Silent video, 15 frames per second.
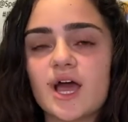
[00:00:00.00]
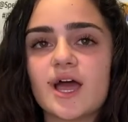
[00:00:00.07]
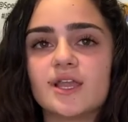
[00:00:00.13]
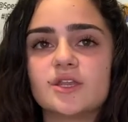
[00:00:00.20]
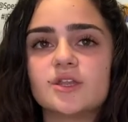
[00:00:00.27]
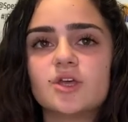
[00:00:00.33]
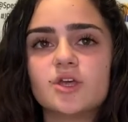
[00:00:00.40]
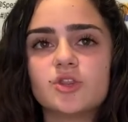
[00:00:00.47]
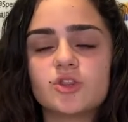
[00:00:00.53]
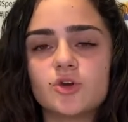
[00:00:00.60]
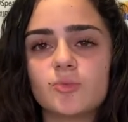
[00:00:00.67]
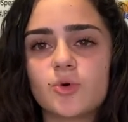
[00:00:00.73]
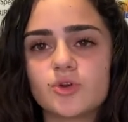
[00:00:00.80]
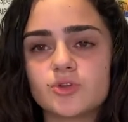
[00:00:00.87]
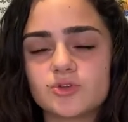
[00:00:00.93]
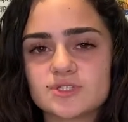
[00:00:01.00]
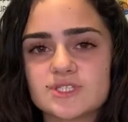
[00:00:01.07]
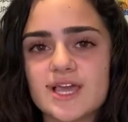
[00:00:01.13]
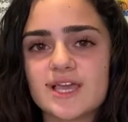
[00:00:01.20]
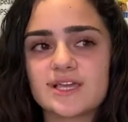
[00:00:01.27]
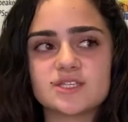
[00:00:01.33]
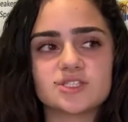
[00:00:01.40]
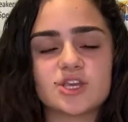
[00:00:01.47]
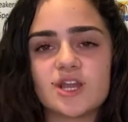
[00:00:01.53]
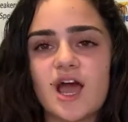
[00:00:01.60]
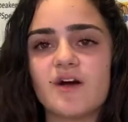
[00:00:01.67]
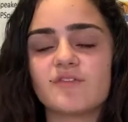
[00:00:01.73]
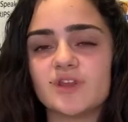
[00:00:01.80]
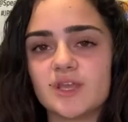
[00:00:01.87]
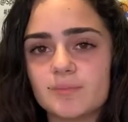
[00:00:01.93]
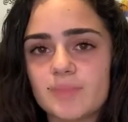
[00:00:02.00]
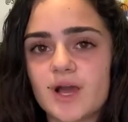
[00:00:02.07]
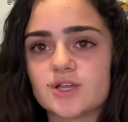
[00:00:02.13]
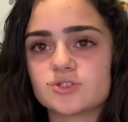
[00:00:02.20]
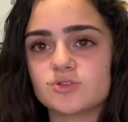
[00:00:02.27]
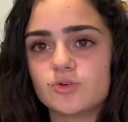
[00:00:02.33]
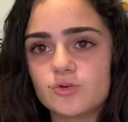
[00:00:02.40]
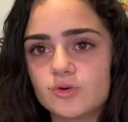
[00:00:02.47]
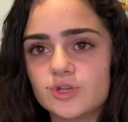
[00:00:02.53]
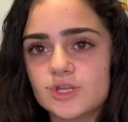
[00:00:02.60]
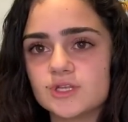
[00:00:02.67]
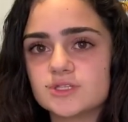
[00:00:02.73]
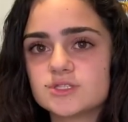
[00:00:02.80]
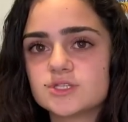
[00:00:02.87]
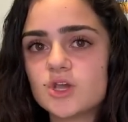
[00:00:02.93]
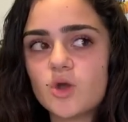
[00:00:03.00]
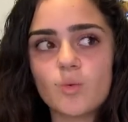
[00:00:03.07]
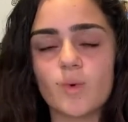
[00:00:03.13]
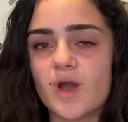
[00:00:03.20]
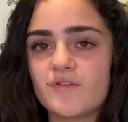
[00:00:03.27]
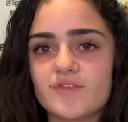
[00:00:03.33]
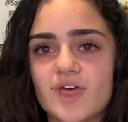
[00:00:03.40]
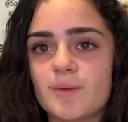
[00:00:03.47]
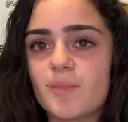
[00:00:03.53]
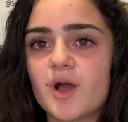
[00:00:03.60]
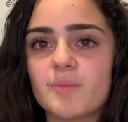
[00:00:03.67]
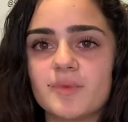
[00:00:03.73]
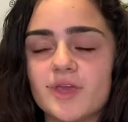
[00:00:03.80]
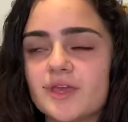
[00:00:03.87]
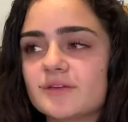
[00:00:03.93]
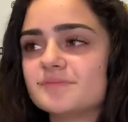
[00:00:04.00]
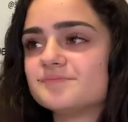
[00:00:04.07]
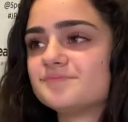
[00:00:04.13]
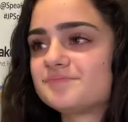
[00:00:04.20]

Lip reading: and that what you're saying is going to have an impact on the audience, whatever that might be.